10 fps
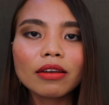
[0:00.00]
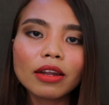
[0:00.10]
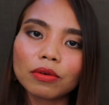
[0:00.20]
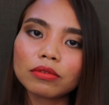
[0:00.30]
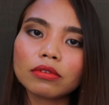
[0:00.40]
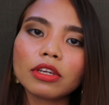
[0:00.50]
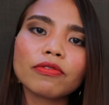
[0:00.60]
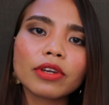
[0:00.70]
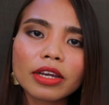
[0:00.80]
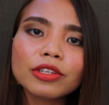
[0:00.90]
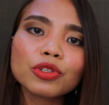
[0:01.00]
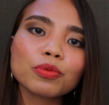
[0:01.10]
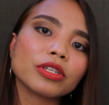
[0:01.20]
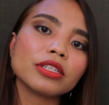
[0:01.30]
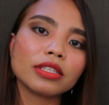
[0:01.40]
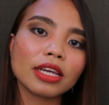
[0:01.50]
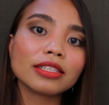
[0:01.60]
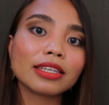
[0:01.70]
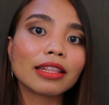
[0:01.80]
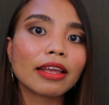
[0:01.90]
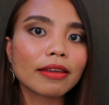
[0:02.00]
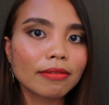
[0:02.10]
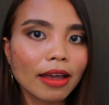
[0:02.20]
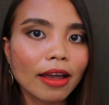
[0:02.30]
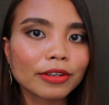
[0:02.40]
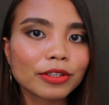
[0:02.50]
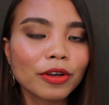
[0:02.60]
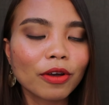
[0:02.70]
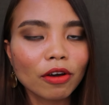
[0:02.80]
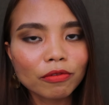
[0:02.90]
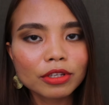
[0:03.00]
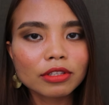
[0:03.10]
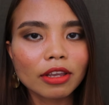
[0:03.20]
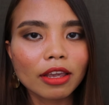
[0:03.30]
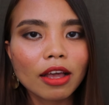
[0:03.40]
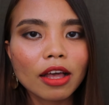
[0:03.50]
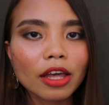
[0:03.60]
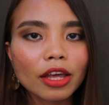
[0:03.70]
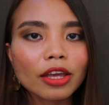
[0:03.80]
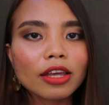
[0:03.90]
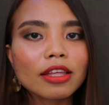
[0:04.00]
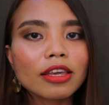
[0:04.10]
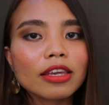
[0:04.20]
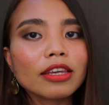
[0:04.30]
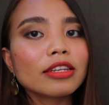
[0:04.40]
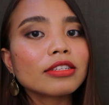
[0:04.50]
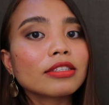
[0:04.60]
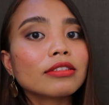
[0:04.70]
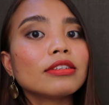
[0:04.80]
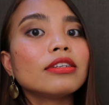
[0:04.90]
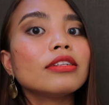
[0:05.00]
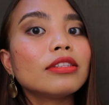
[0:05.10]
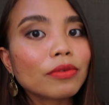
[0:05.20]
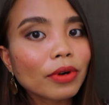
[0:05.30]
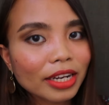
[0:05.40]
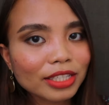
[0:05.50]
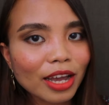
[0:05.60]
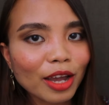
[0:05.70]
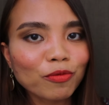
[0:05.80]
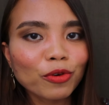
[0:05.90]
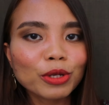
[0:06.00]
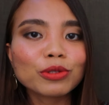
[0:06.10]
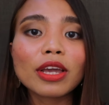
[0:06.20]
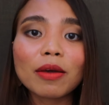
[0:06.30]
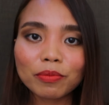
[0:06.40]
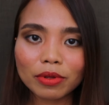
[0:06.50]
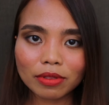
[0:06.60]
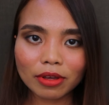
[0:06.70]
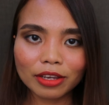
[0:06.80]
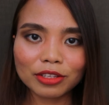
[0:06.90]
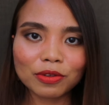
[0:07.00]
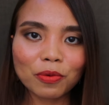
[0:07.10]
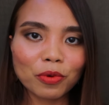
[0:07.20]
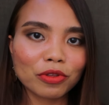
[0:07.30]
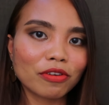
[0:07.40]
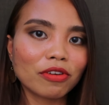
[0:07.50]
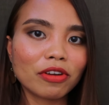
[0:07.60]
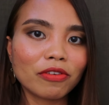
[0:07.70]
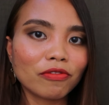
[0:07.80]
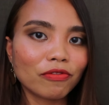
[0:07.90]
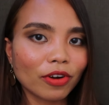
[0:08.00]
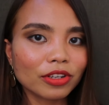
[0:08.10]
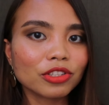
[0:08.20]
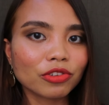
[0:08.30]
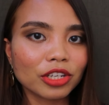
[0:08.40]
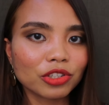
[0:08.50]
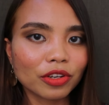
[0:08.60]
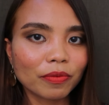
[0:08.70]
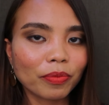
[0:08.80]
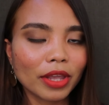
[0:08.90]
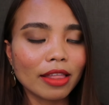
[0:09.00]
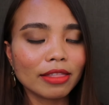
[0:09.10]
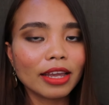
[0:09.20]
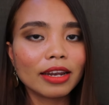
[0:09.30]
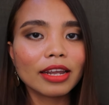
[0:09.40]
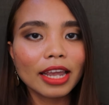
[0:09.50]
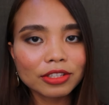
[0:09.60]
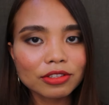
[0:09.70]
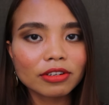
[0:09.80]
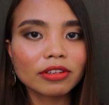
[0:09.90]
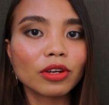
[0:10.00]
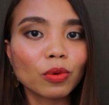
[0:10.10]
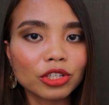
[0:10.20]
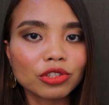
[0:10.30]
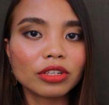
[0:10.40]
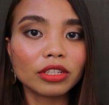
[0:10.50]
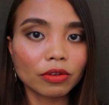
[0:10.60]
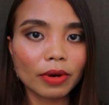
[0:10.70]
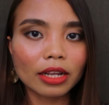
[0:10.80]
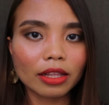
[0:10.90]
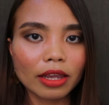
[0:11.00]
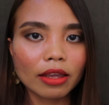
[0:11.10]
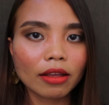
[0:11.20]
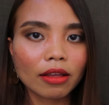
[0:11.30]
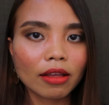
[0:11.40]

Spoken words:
Now, if the customer says it like that, obviously, it is the right time for you to empathize with her frustration and then answer the question directly.